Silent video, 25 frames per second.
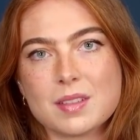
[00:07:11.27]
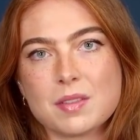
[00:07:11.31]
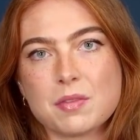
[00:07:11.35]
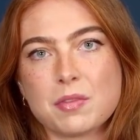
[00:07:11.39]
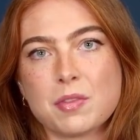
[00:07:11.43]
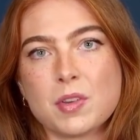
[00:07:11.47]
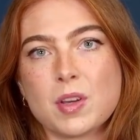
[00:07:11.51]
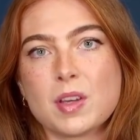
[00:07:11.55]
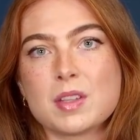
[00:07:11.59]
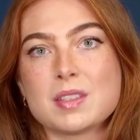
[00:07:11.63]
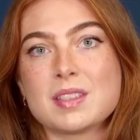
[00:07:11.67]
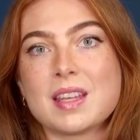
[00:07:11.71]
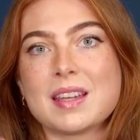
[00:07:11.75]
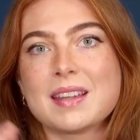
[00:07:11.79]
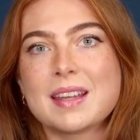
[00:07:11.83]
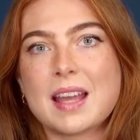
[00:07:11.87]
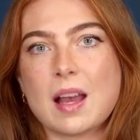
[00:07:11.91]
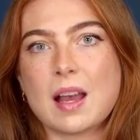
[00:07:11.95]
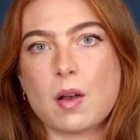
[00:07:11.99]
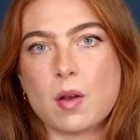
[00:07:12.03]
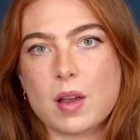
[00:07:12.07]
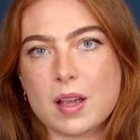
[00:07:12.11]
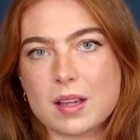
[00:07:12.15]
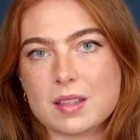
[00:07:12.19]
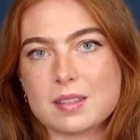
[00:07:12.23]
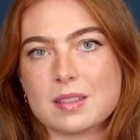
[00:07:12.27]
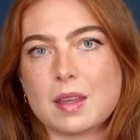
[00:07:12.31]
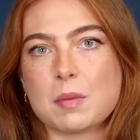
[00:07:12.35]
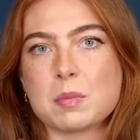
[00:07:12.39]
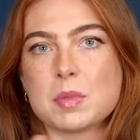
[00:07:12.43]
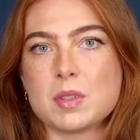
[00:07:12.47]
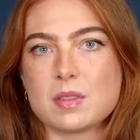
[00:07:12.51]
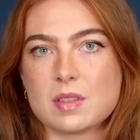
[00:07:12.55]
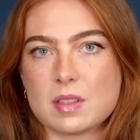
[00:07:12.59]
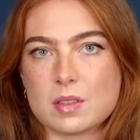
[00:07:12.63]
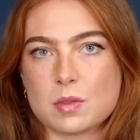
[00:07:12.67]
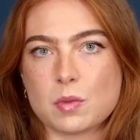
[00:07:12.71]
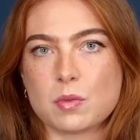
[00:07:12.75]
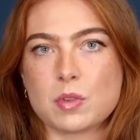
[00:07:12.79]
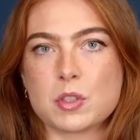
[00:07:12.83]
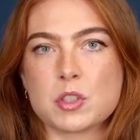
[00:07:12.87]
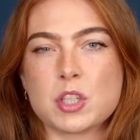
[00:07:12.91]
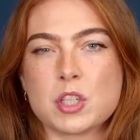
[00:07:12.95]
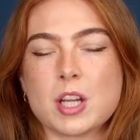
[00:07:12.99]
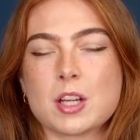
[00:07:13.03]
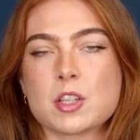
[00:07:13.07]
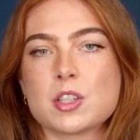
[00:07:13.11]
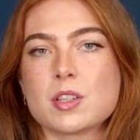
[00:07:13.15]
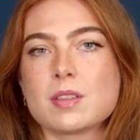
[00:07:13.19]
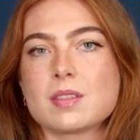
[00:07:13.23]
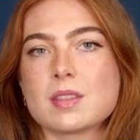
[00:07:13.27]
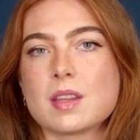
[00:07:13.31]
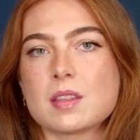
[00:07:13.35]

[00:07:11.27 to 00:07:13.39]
for sending out acceptances or rejections.